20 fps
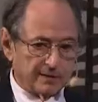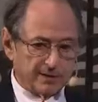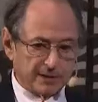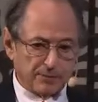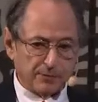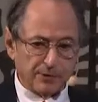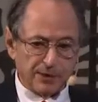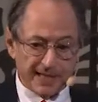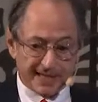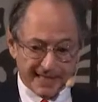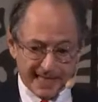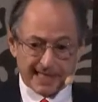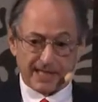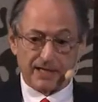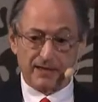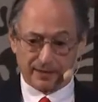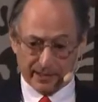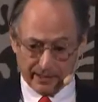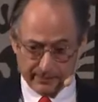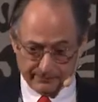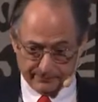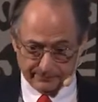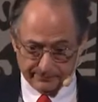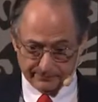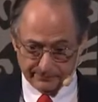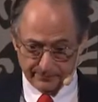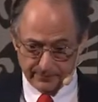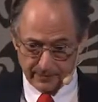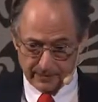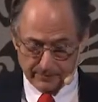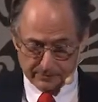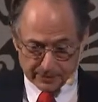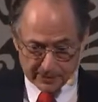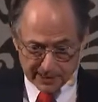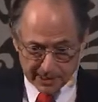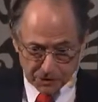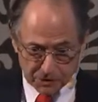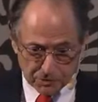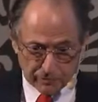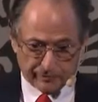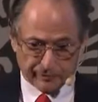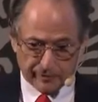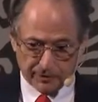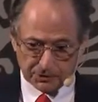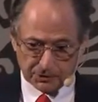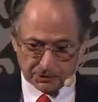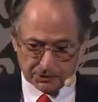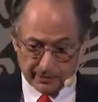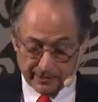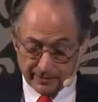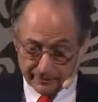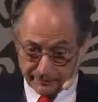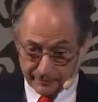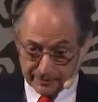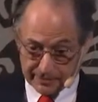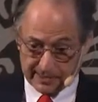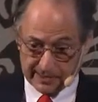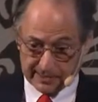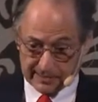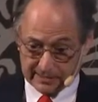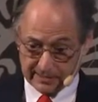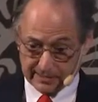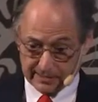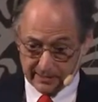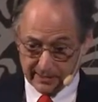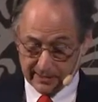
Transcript: simulate anything. The potential function in physics